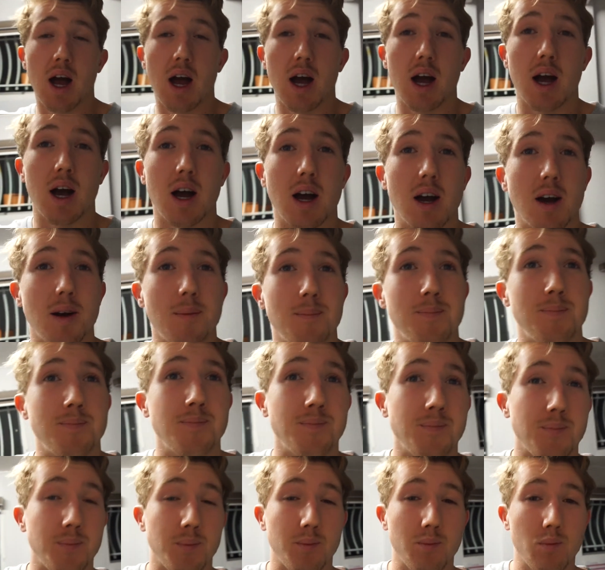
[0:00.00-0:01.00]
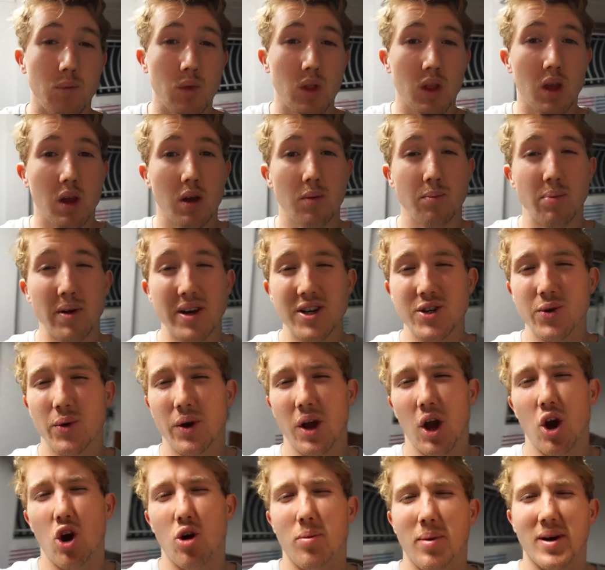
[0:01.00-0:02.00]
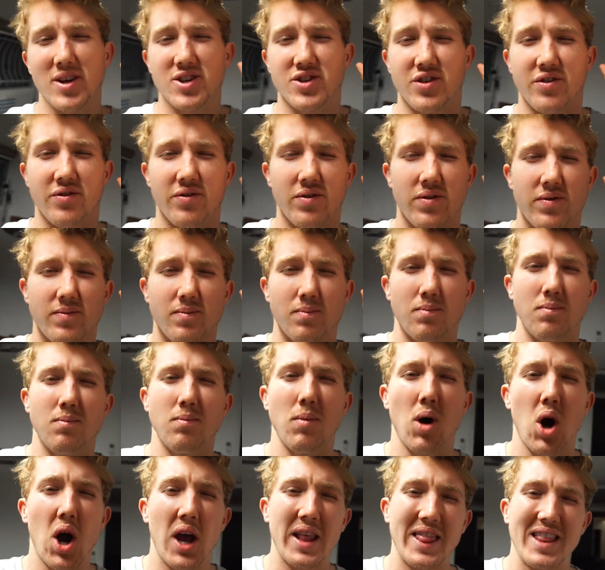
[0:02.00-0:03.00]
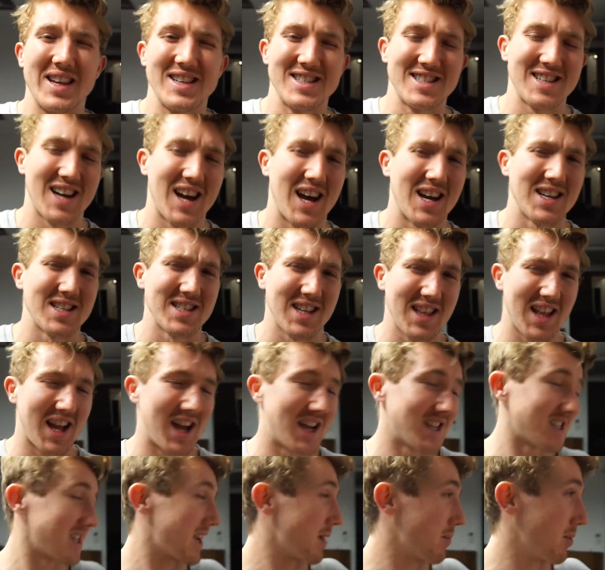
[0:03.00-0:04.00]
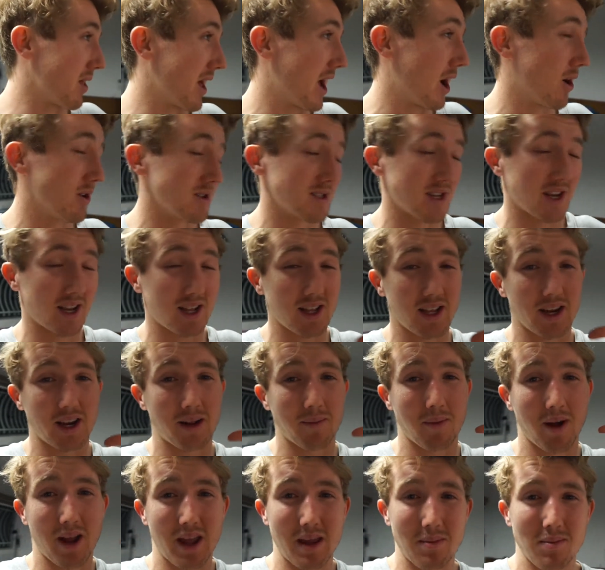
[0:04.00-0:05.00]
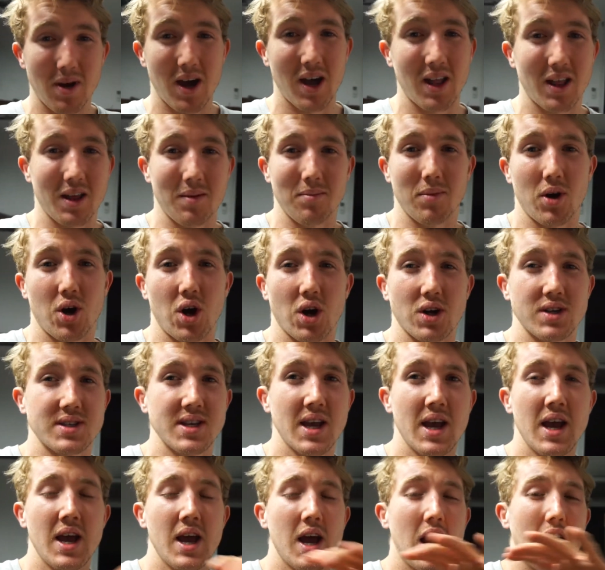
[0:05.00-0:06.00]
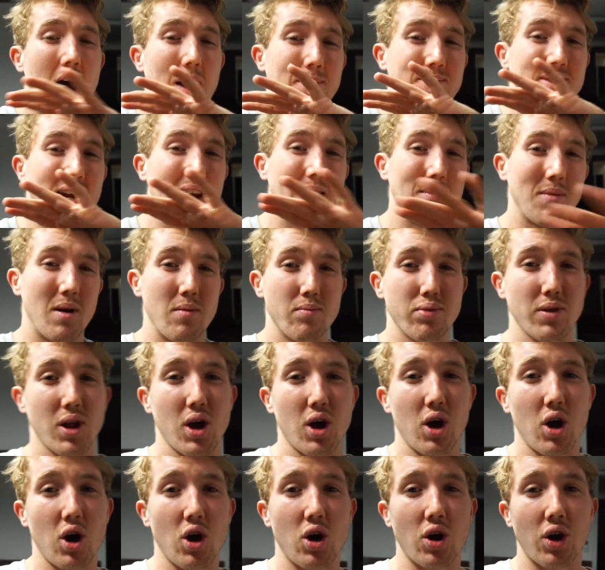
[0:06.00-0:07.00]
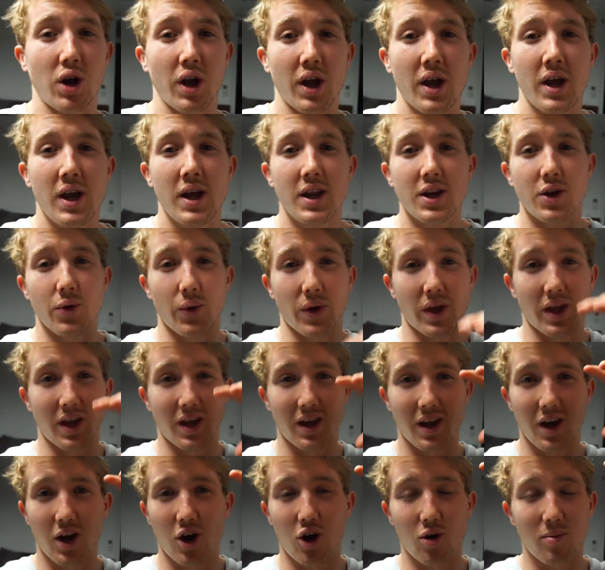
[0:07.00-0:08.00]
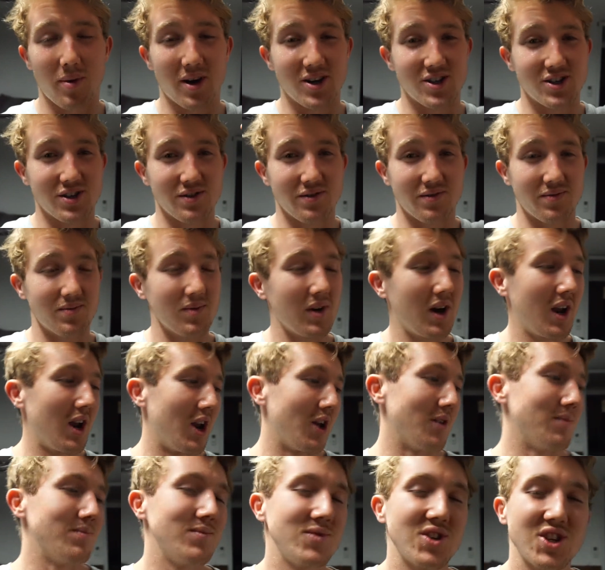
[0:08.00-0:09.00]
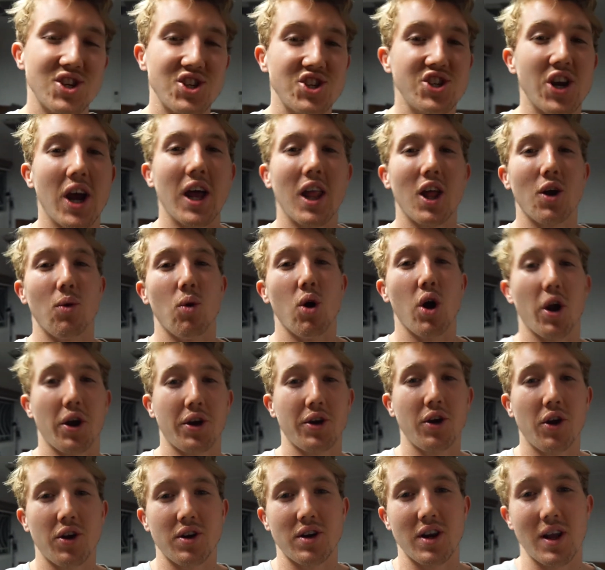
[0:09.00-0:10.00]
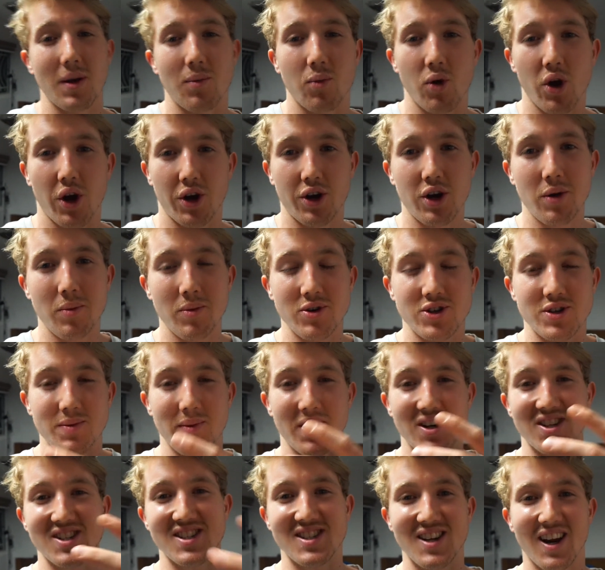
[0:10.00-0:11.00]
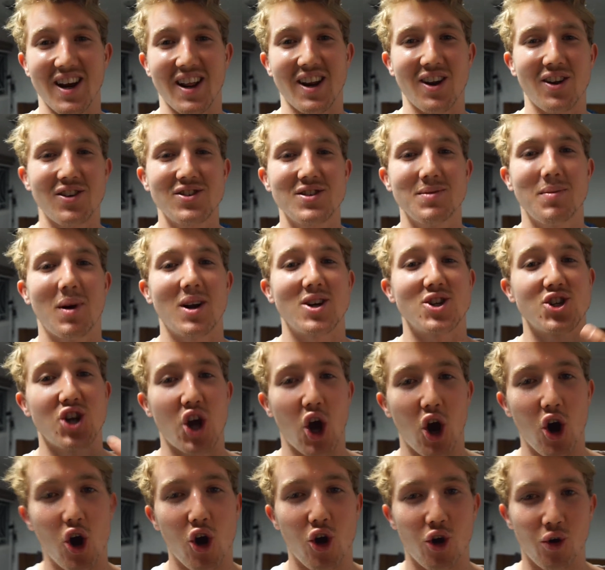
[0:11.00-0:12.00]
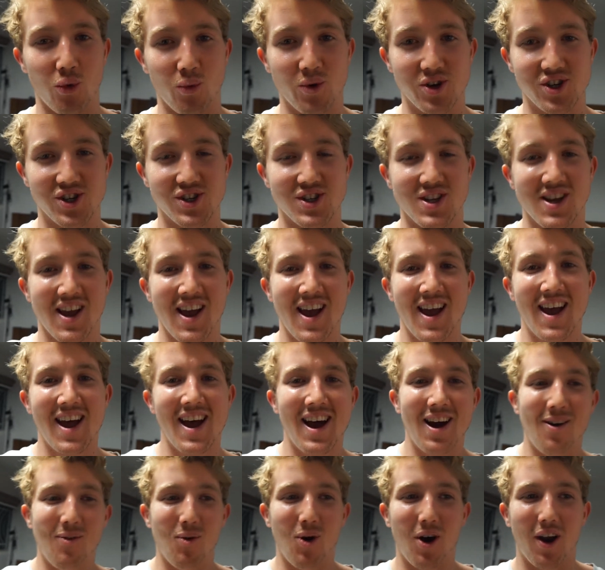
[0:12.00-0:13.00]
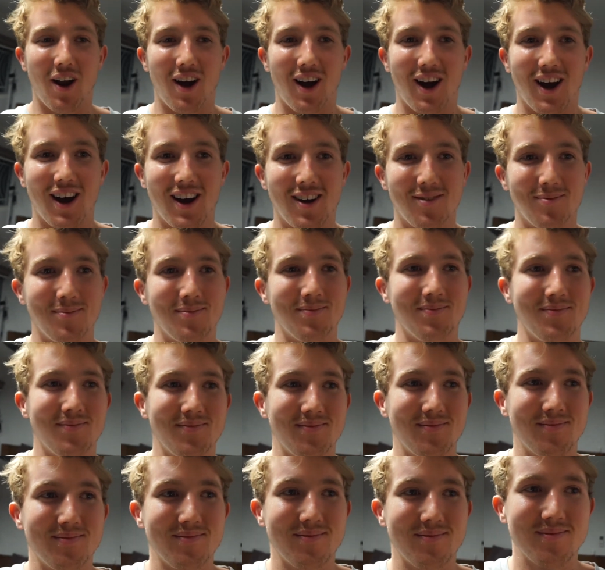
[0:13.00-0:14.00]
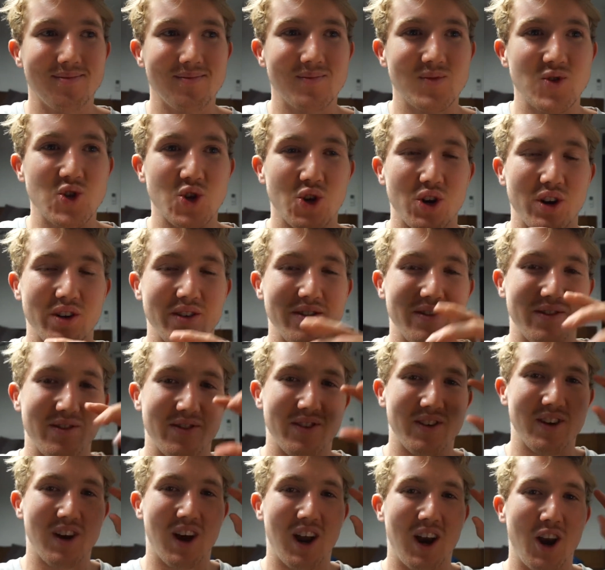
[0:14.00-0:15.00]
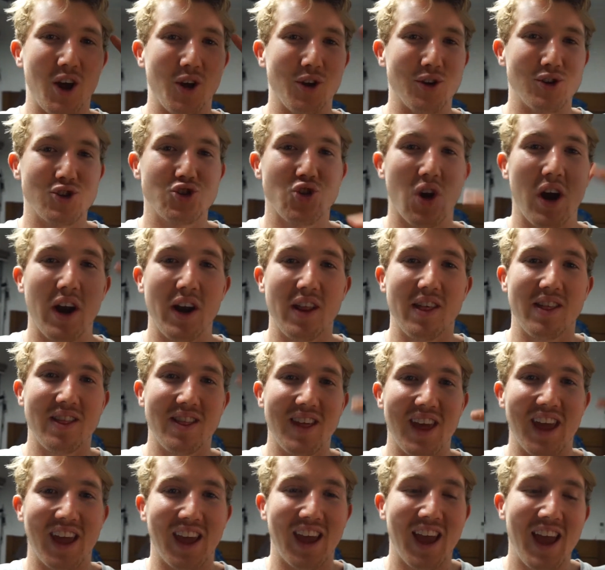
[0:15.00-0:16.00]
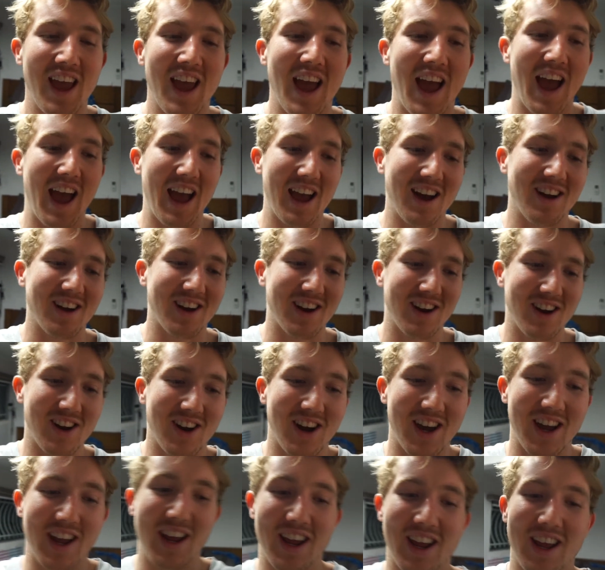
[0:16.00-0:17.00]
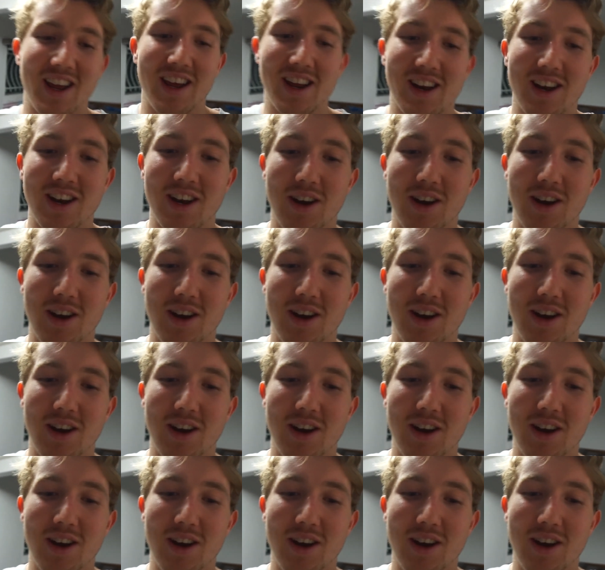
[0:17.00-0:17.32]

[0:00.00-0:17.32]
Um, been doing a whole bunch of mindless tasks the last couple of hours, like cleaning my email inbox, updating my blog, doing a whole bunch of, I don't know, just shallow work, not deep work, not too much study, not too much code, which is what I'm sort of, I don't know, trying to think, how can I